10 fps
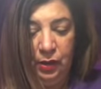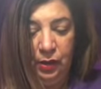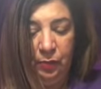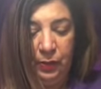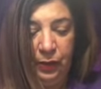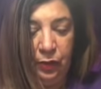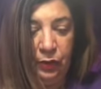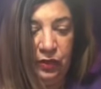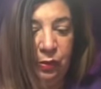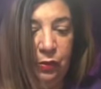Yeah,
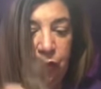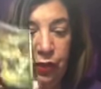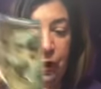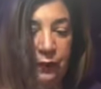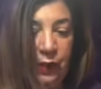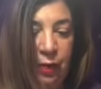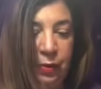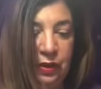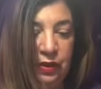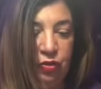Pentacles. Some of you are giving
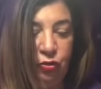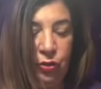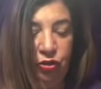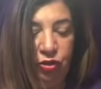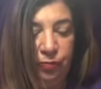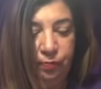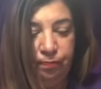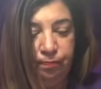up on a situation.